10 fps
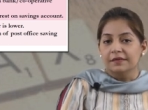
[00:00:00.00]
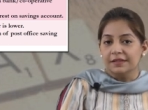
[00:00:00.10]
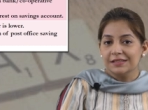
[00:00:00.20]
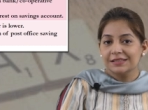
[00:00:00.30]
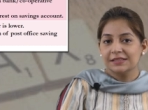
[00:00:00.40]

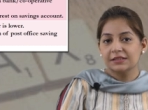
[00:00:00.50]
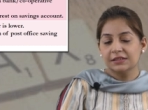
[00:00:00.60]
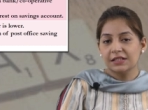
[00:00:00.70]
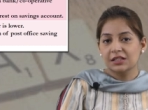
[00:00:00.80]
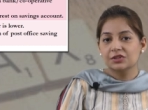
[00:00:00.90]
This
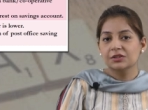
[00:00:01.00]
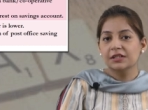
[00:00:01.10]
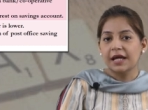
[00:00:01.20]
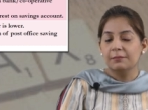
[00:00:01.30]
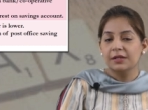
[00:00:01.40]

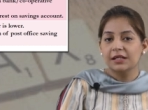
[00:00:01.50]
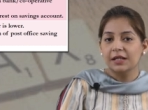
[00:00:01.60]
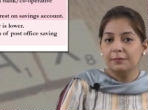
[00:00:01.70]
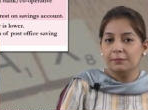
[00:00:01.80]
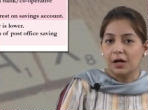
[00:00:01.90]
deduction can be
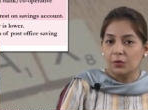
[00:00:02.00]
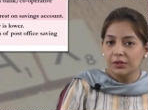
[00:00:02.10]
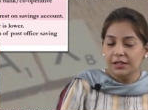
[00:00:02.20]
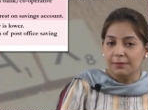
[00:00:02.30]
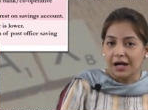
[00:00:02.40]
claimed
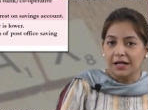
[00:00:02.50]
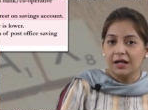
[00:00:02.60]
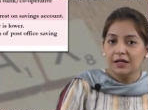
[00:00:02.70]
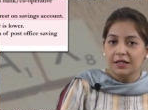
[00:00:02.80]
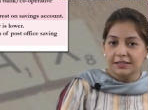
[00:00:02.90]
only by
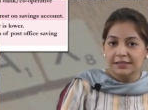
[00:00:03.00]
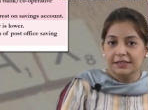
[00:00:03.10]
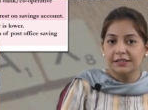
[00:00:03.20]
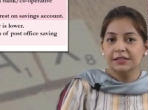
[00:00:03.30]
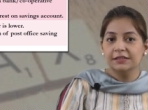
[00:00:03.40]
a
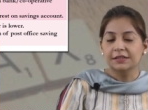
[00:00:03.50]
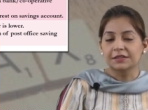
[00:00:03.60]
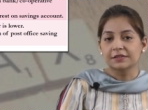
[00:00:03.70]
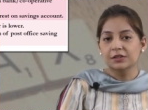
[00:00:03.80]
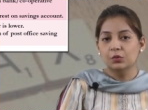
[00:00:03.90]
senior
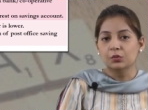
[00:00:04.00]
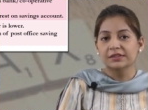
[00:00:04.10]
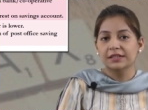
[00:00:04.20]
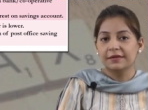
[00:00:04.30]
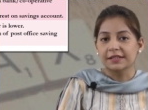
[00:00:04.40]
citizen
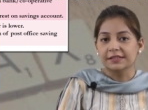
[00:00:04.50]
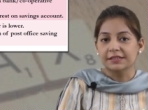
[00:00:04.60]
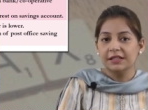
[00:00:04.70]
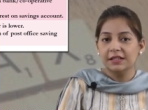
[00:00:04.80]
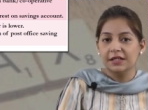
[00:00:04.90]
who is a resident